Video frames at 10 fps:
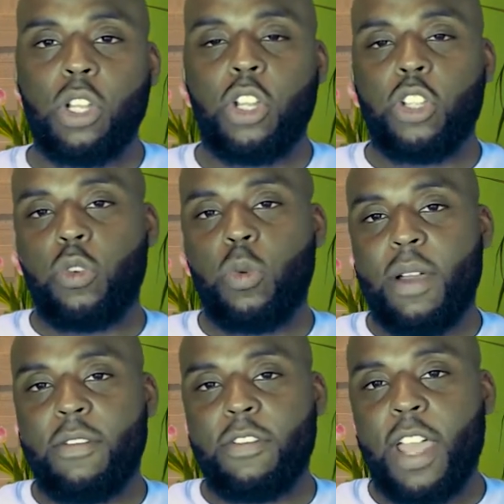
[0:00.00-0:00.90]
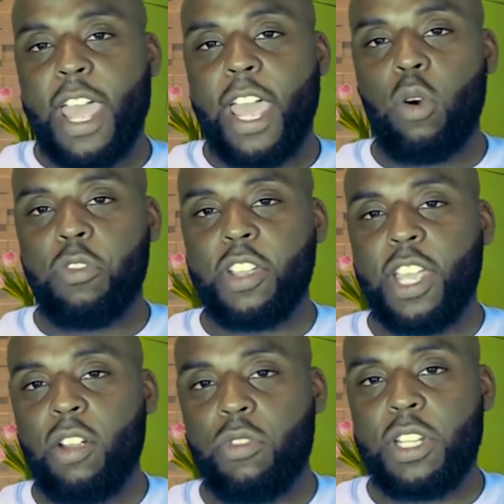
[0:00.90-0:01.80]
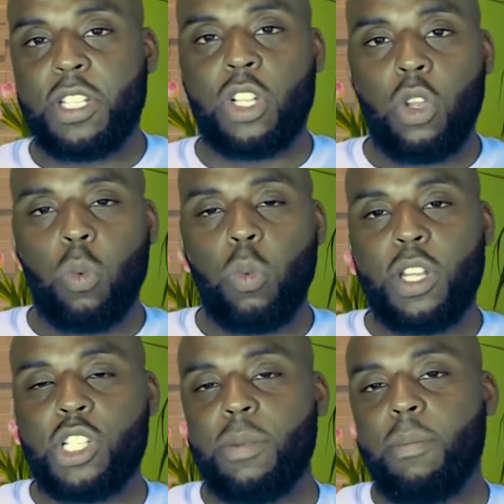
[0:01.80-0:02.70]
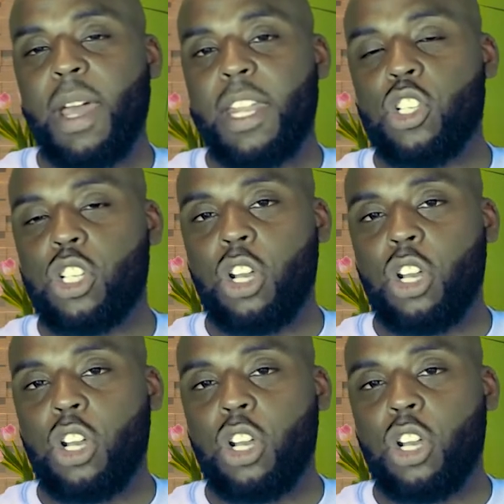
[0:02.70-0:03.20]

you have healthcare REITs, which manage and